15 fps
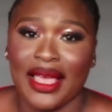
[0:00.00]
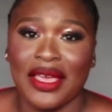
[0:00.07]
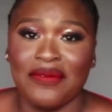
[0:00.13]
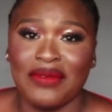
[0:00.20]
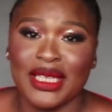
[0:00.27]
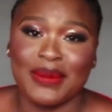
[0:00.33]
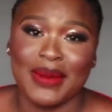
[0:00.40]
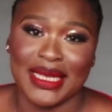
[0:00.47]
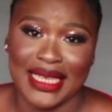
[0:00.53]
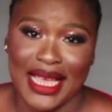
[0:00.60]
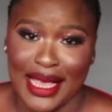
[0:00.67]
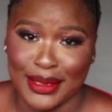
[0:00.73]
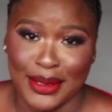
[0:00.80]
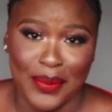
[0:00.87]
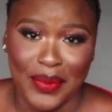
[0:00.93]
if this
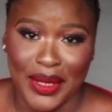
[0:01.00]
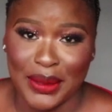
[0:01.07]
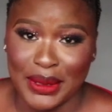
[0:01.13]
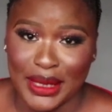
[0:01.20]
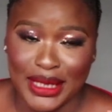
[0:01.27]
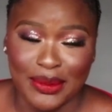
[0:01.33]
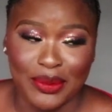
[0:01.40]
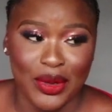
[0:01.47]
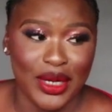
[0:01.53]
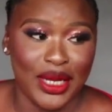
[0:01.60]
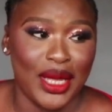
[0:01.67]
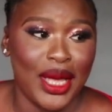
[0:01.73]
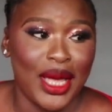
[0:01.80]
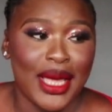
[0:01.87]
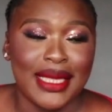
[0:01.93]
person has not paid me this
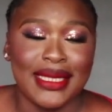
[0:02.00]
money